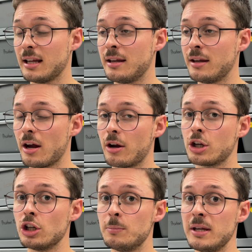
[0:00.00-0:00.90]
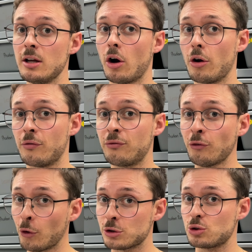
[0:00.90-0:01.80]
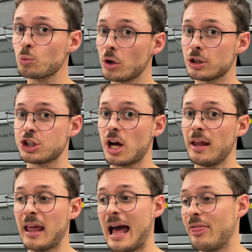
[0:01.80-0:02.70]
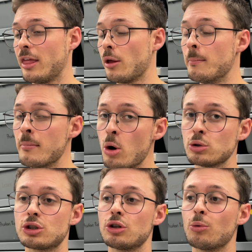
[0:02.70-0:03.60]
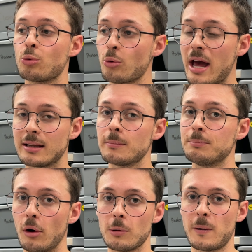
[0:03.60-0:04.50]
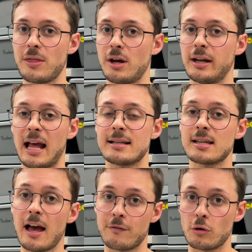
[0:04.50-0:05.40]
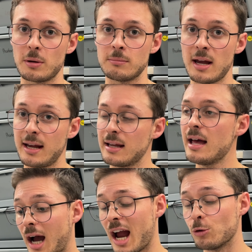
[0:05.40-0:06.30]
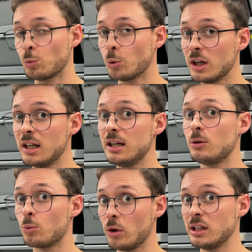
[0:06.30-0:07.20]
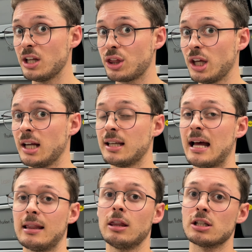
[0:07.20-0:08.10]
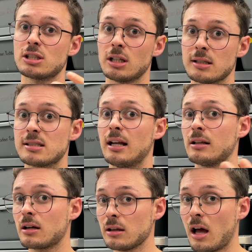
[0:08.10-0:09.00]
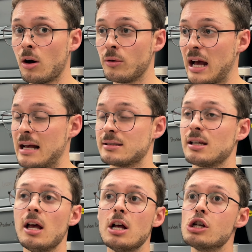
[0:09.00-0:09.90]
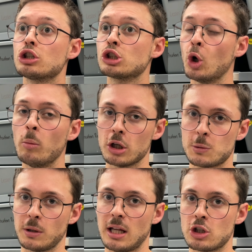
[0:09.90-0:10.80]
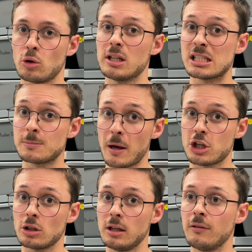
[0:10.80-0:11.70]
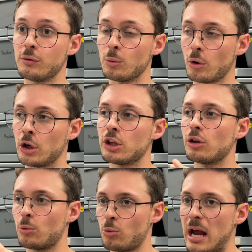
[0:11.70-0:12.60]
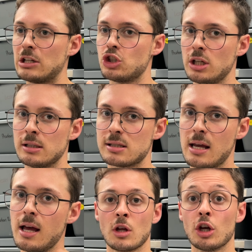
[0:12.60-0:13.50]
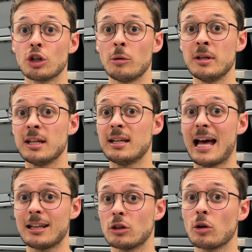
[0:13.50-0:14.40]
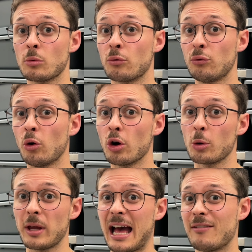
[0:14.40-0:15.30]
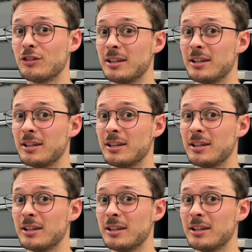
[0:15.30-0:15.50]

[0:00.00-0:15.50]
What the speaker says: in there could be our first real shot at the most red ball python that has ever been made. I really, really think that the Sunset Clown has so much potential, especially if we work the right genes. Coming in at number 4, we have the